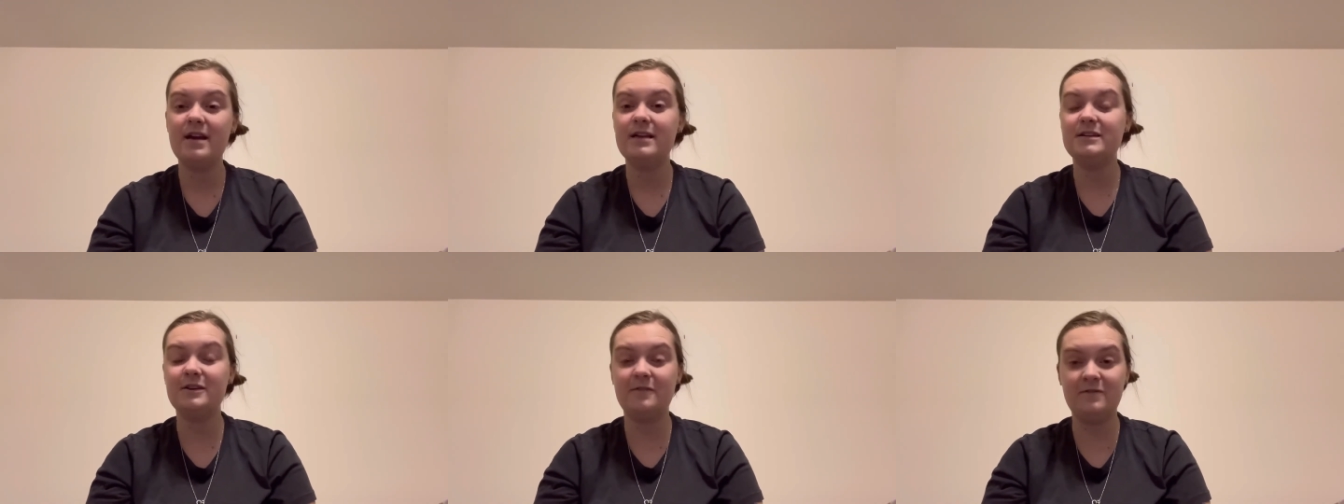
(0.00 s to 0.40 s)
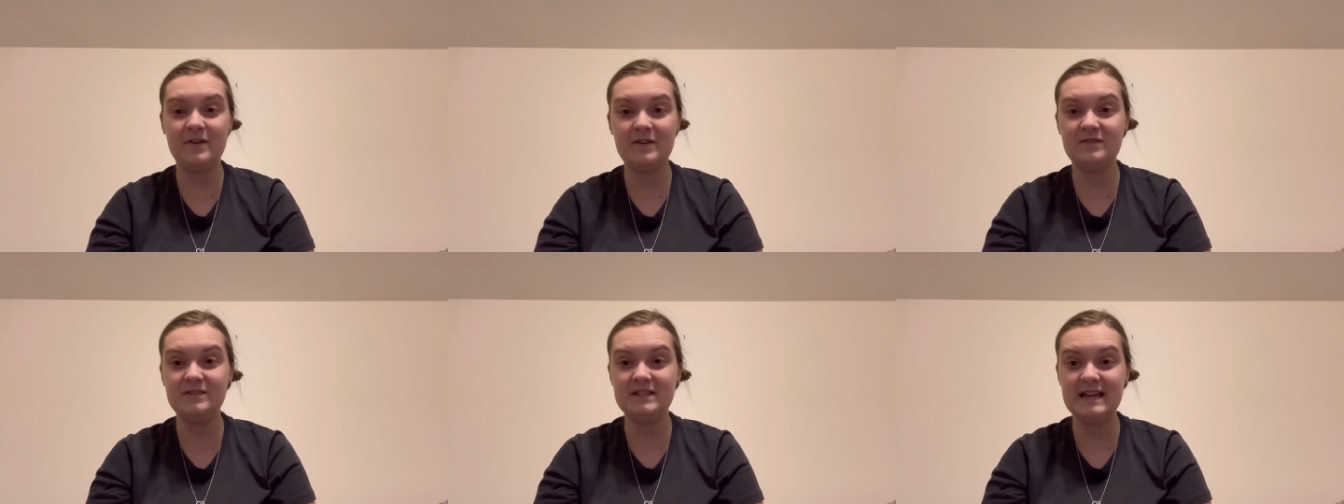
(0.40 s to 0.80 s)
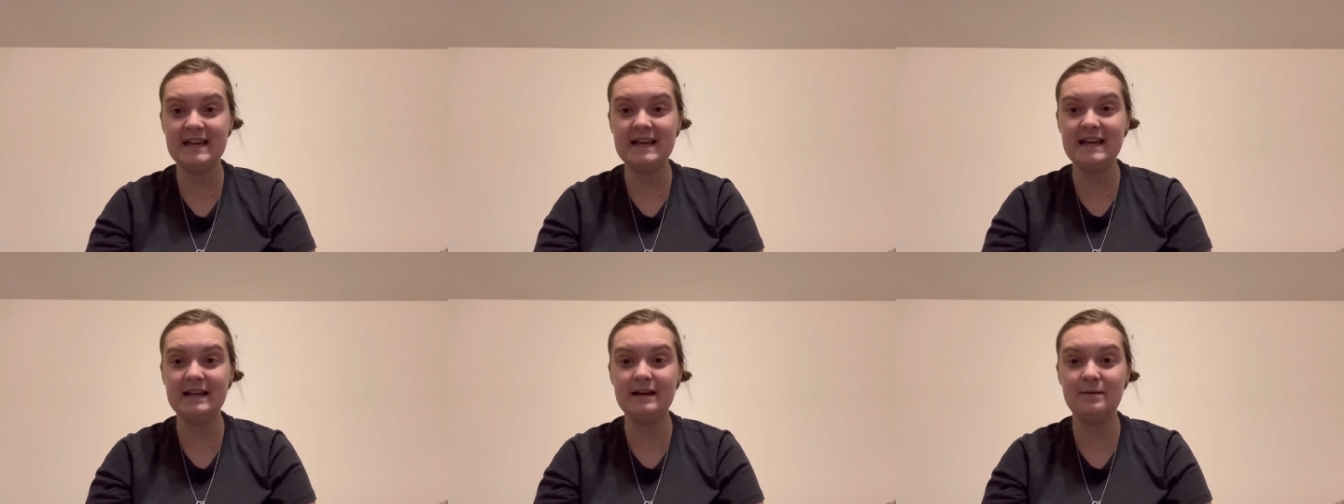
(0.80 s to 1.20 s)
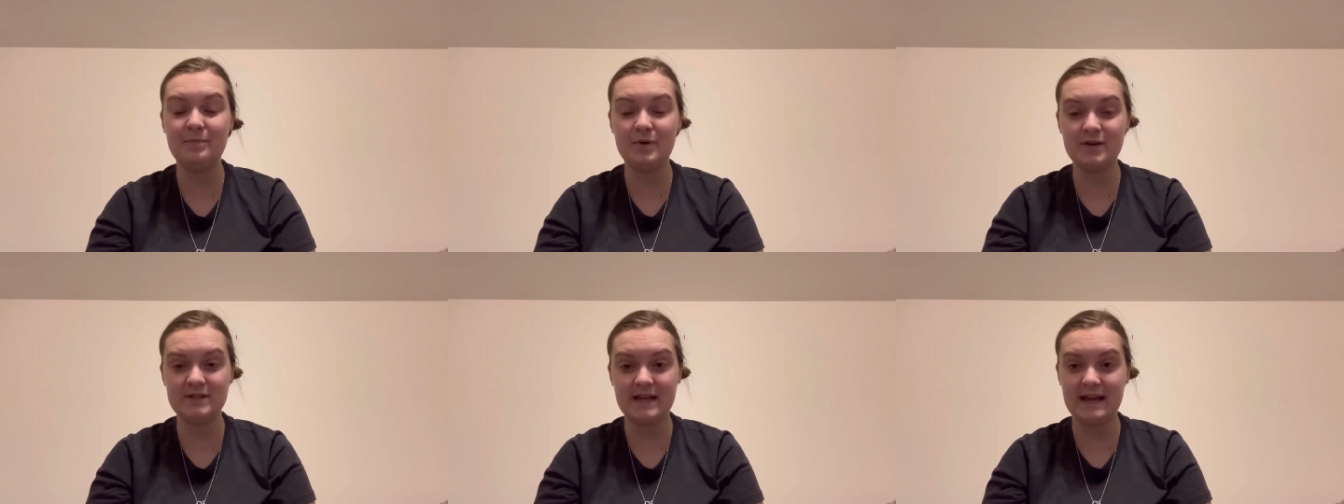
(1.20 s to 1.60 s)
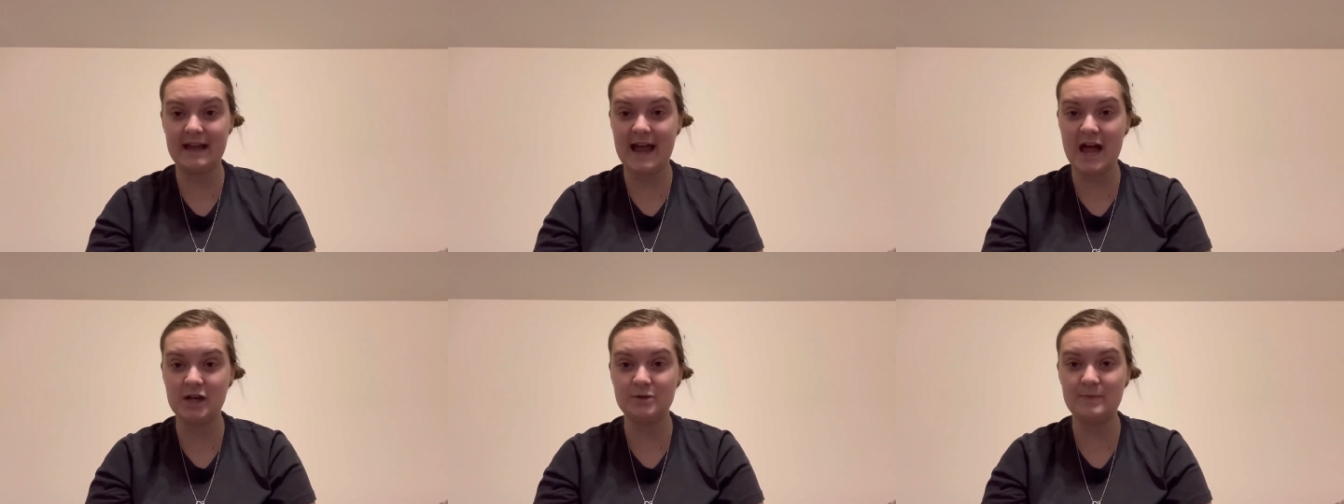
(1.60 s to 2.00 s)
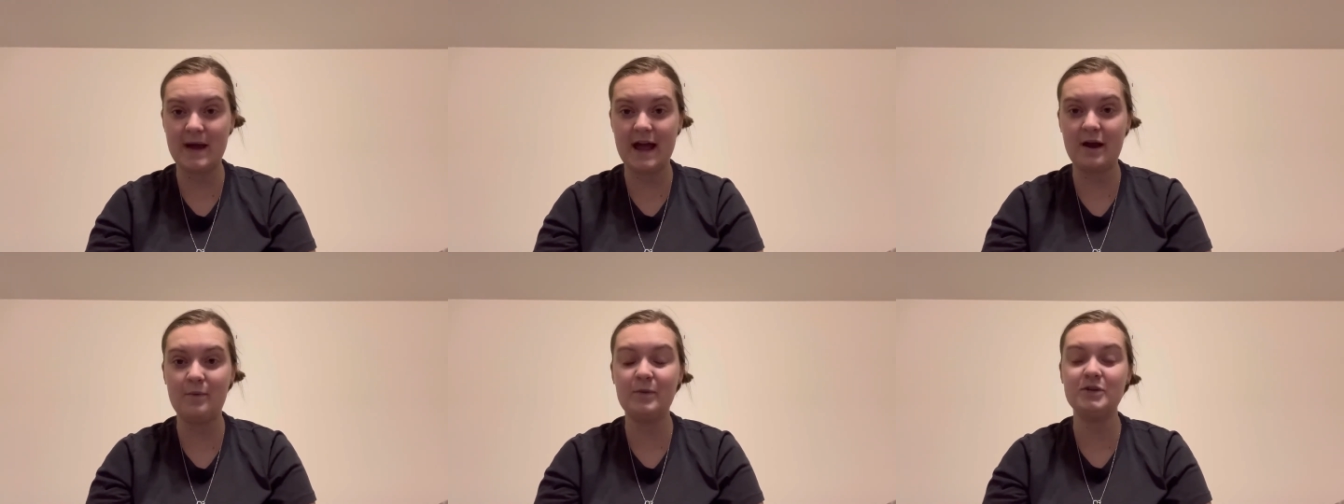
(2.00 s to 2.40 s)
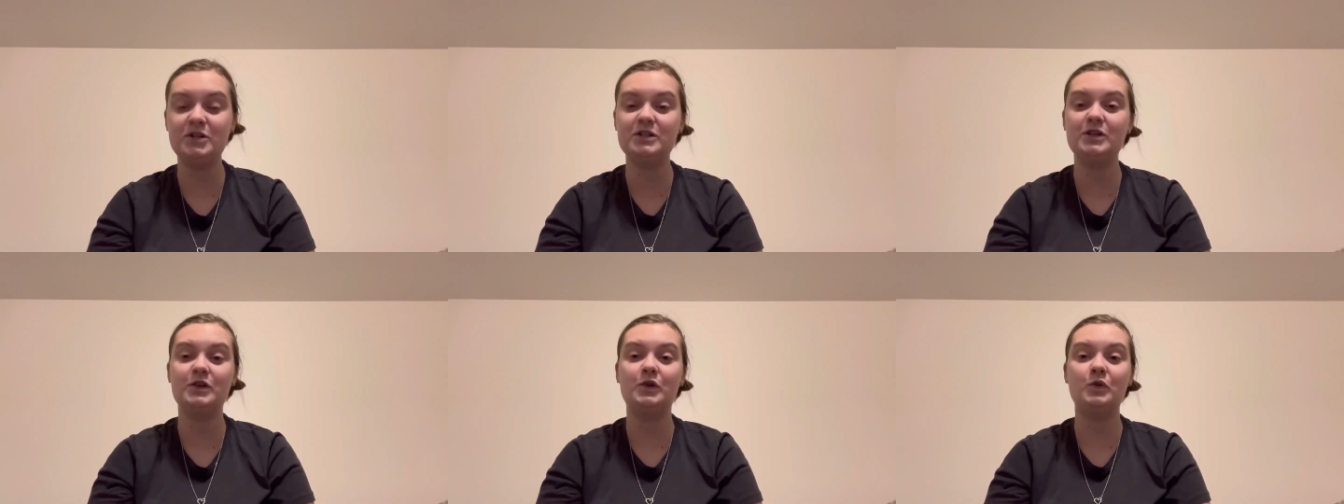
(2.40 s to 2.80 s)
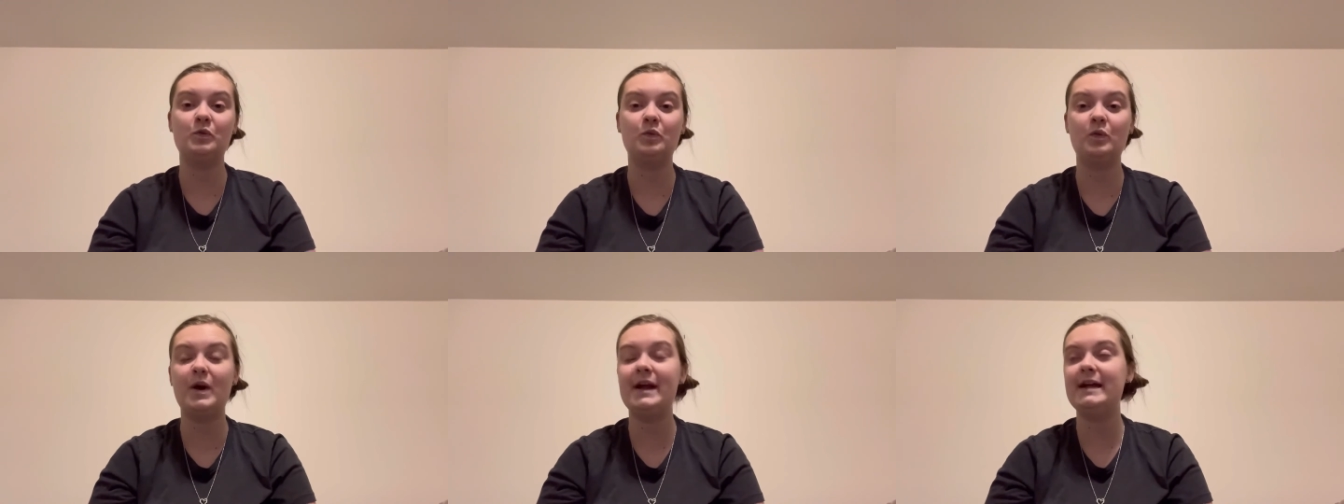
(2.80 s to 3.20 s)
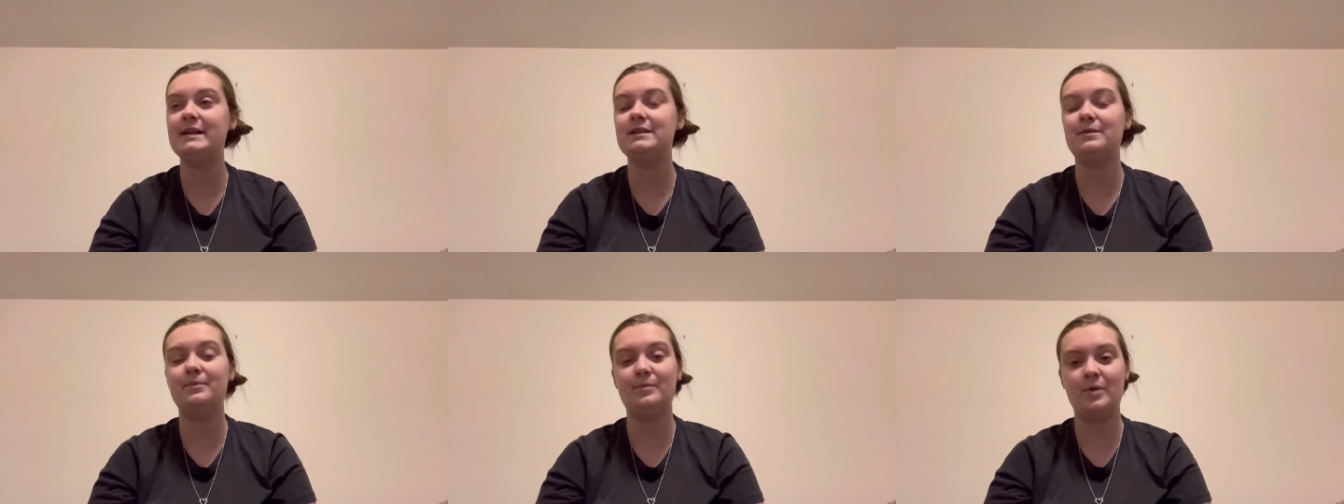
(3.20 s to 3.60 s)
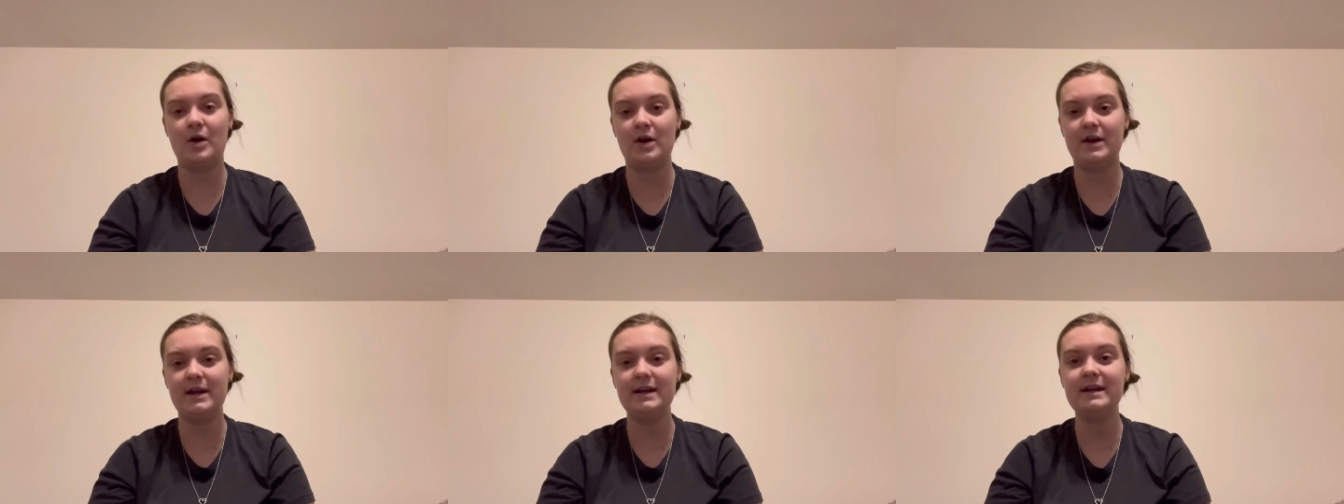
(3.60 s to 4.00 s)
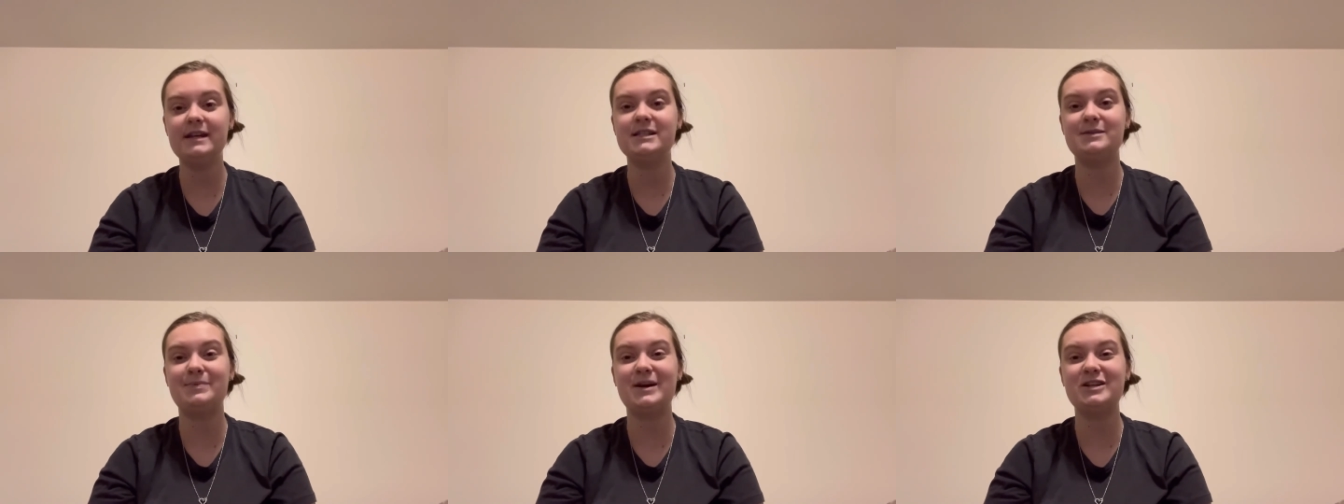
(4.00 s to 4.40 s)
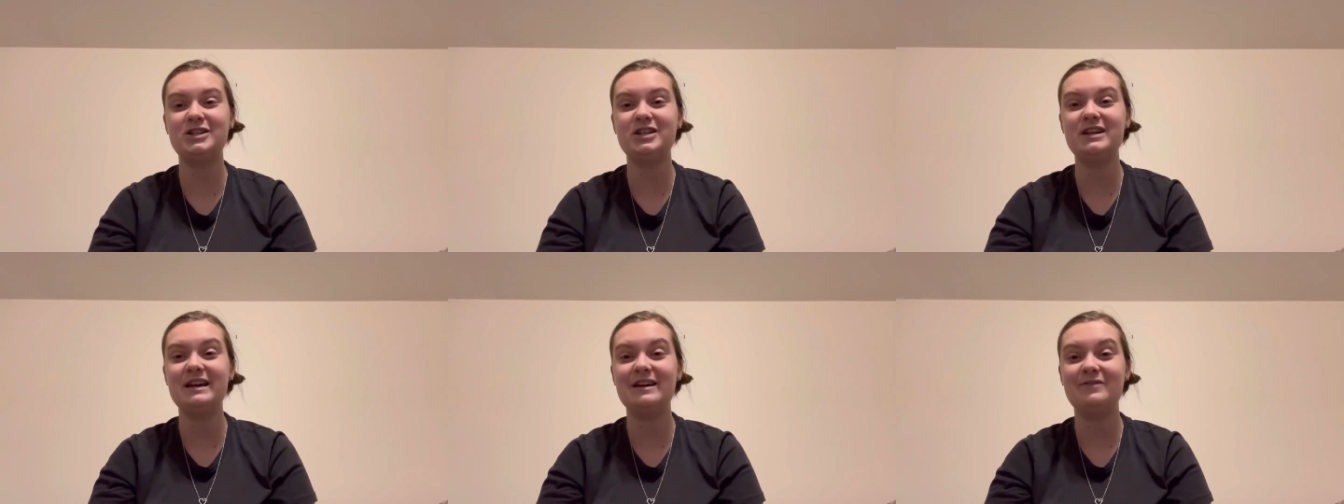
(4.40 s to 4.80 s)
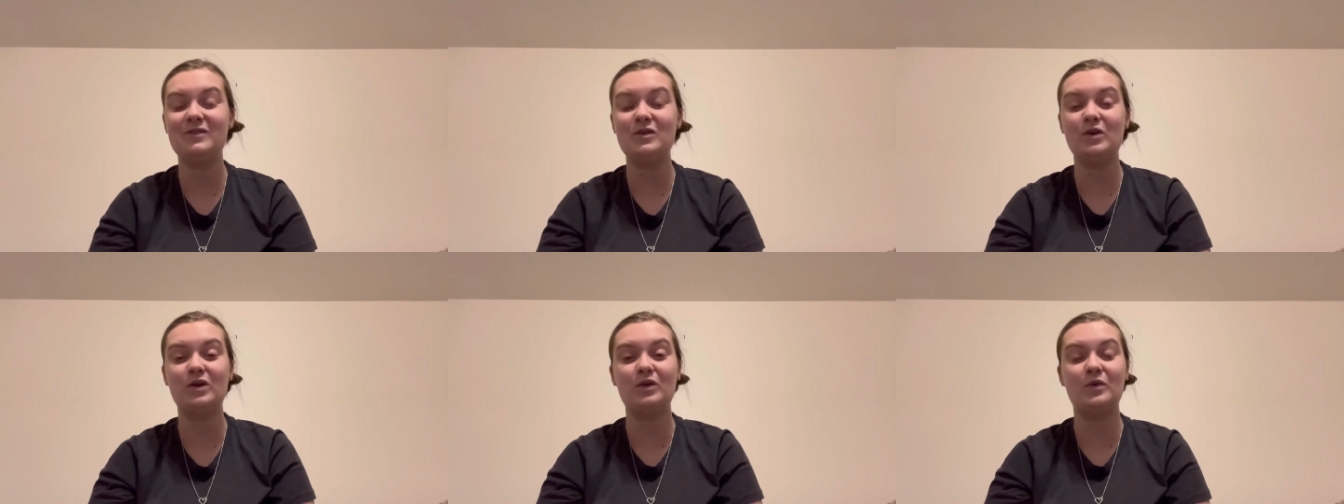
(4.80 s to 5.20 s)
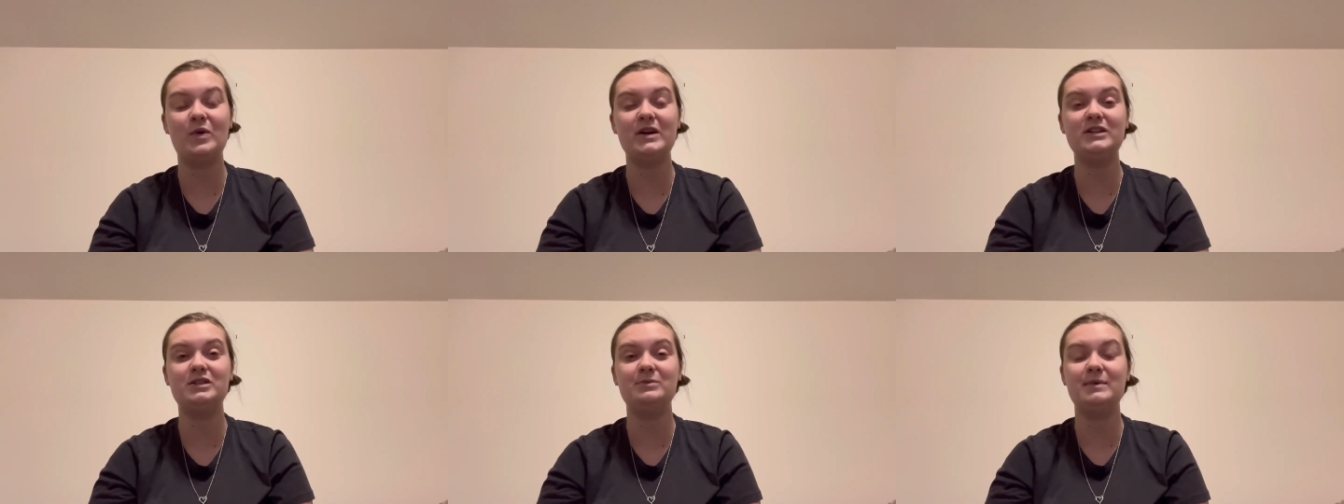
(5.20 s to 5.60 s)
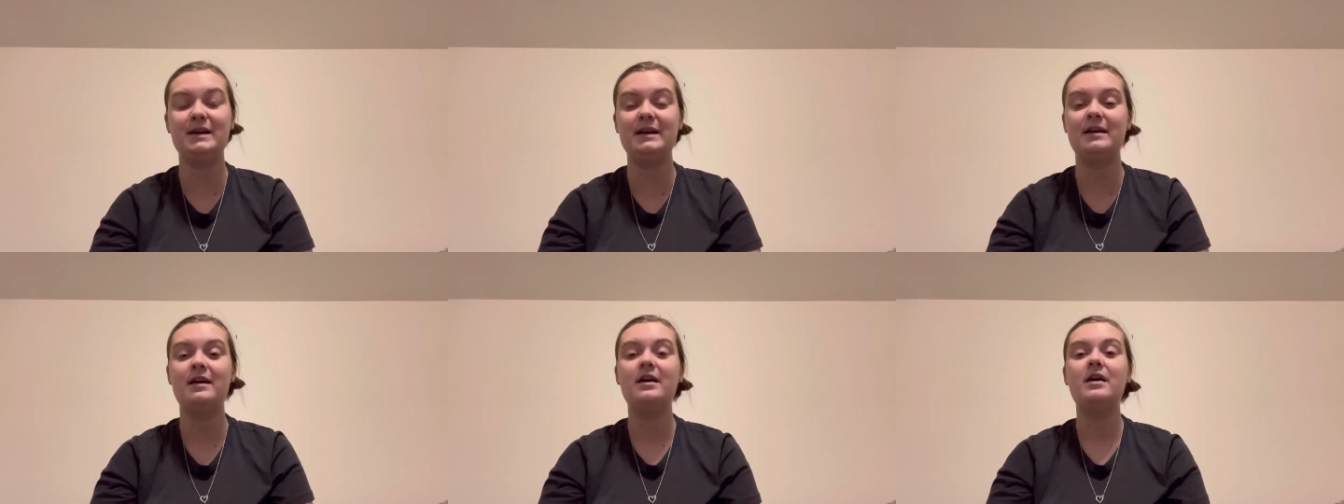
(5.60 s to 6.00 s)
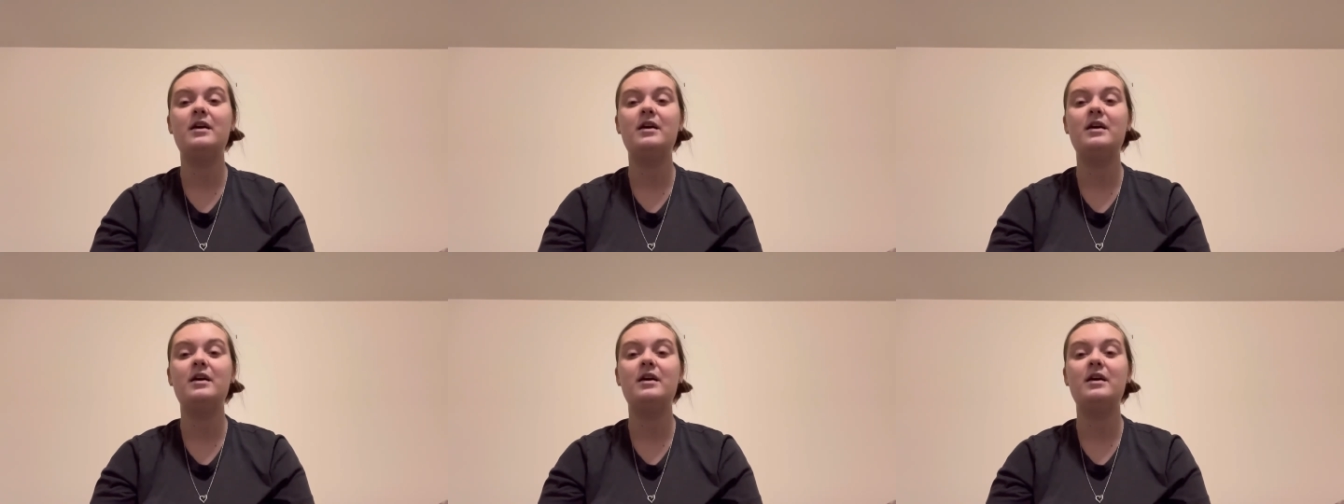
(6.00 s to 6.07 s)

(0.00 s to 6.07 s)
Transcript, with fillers: to 15% cash back, which is a great bargain, especially if you're going to be